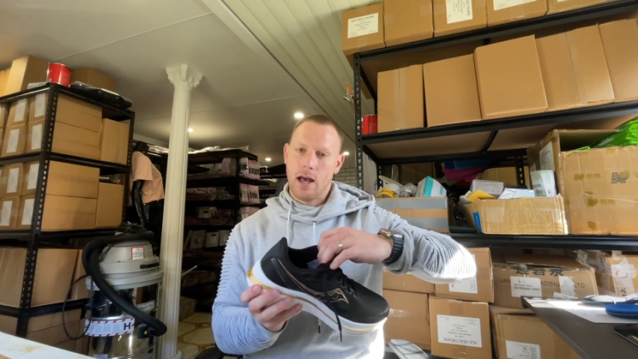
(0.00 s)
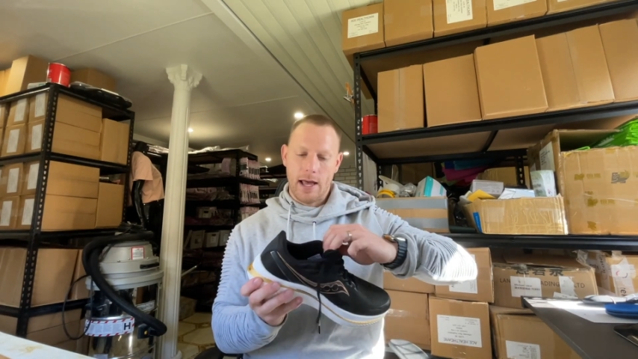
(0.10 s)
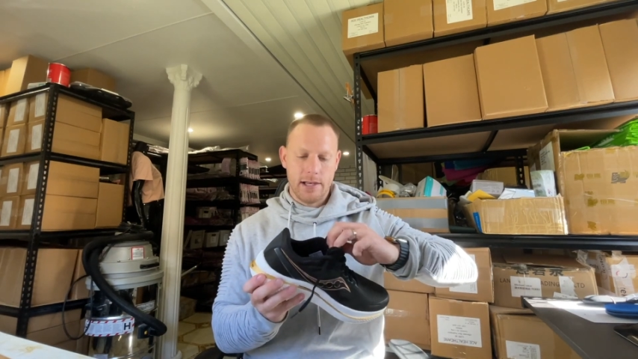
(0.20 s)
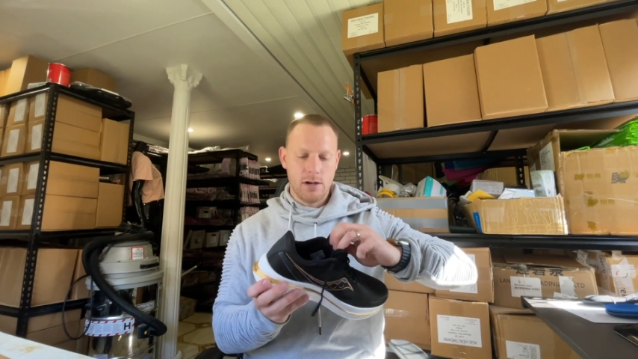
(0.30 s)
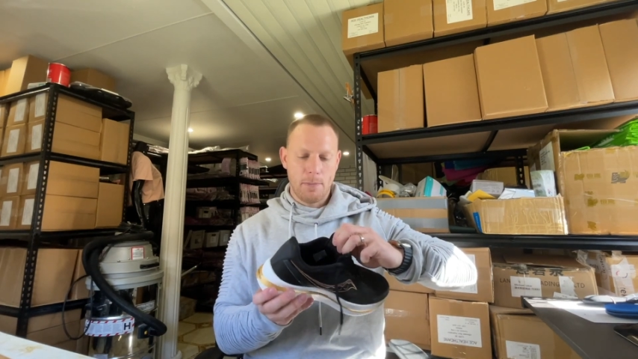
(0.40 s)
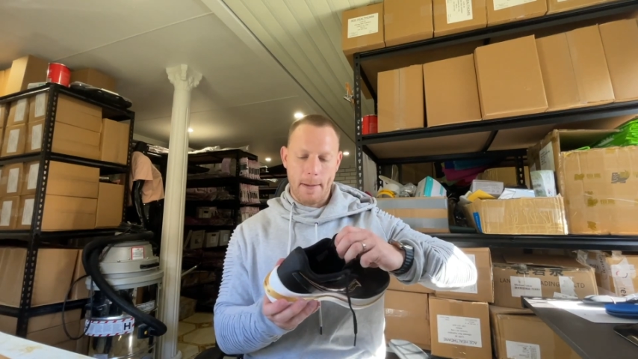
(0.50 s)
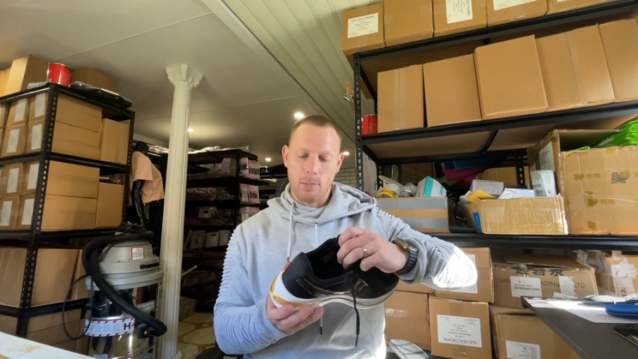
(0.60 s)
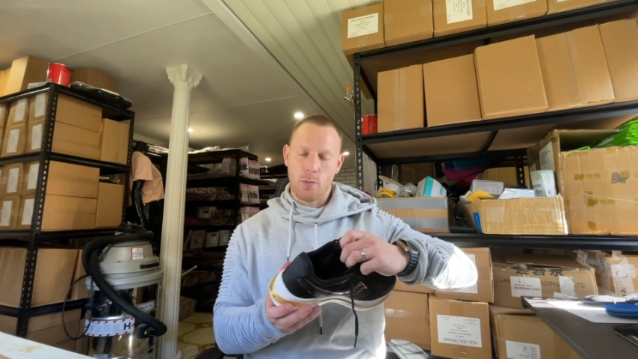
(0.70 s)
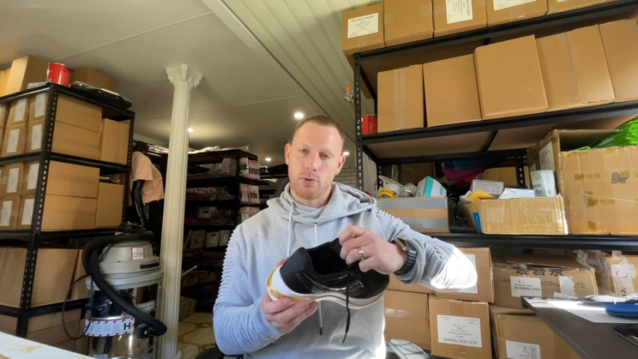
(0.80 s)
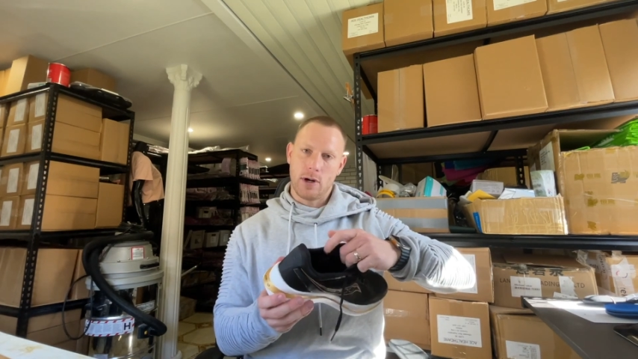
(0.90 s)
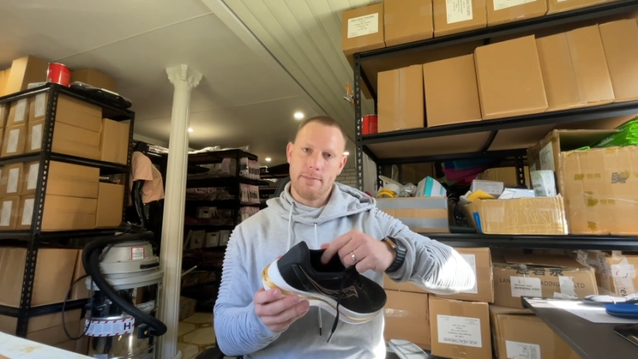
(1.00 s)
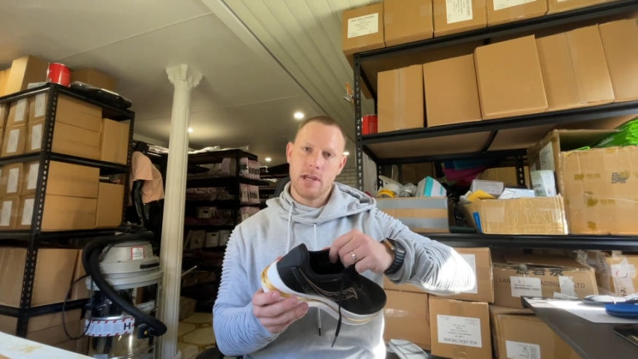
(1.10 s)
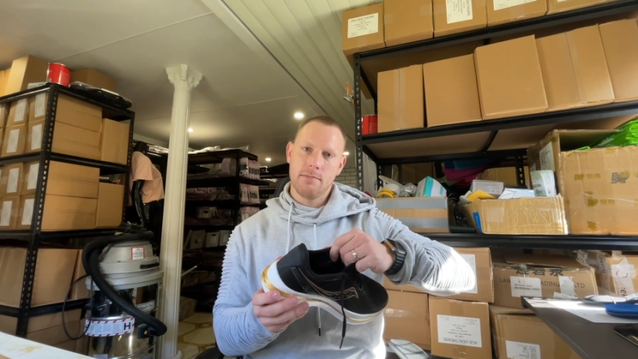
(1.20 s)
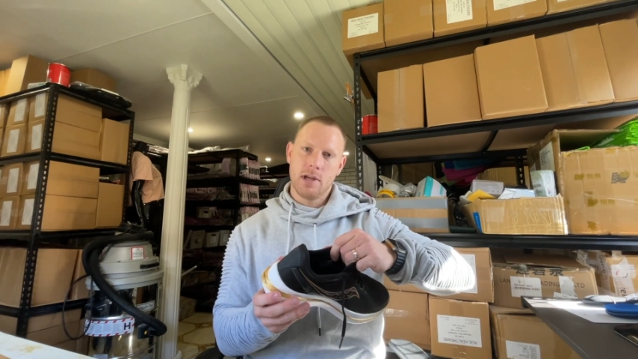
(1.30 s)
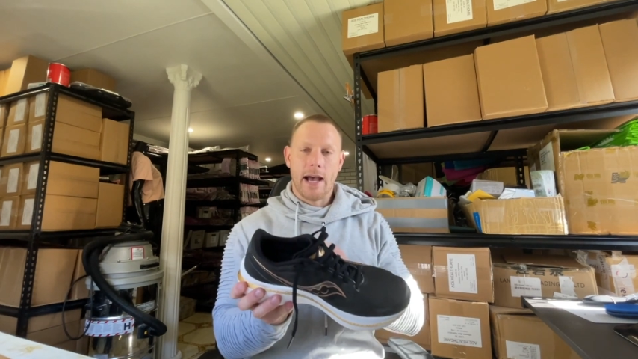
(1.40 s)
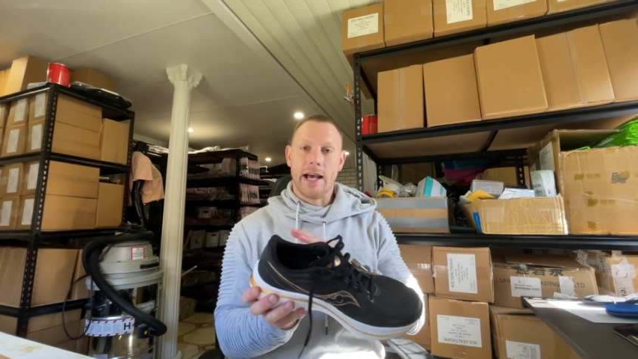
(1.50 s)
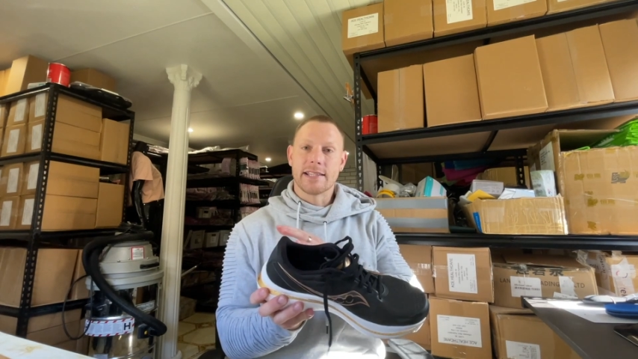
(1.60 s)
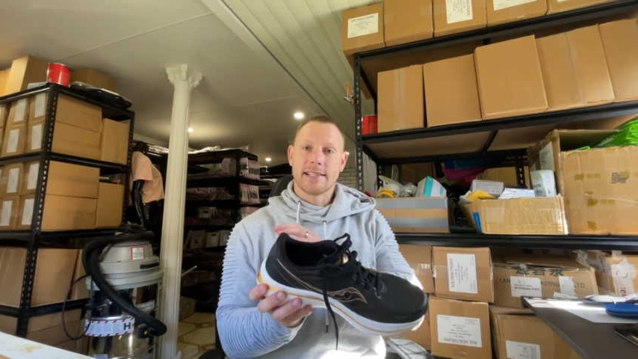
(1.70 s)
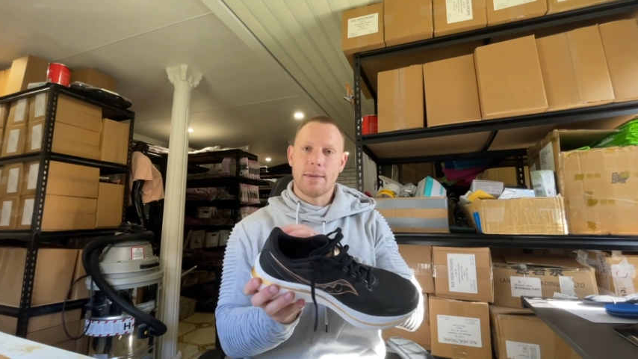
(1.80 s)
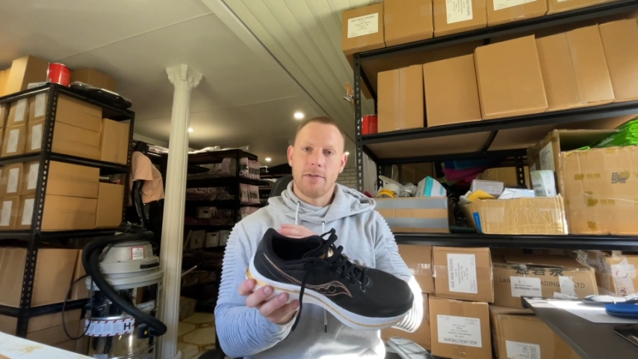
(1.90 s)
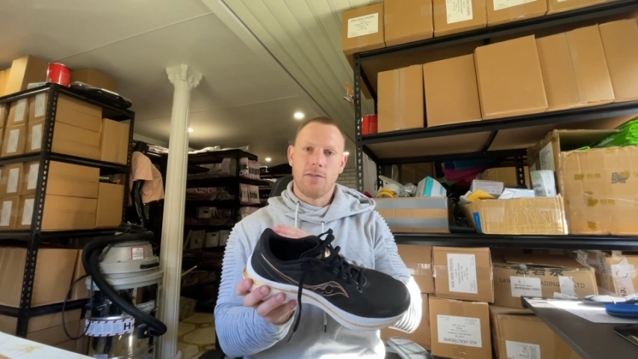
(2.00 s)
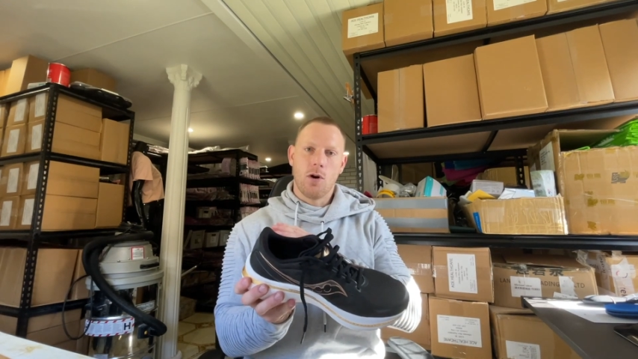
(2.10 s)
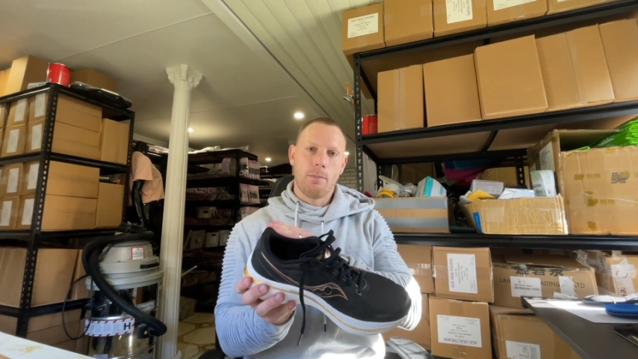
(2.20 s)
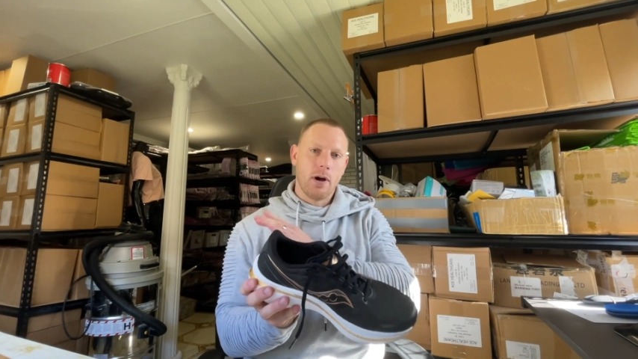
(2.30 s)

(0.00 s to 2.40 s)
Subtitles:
a little bit more premium. As I said before,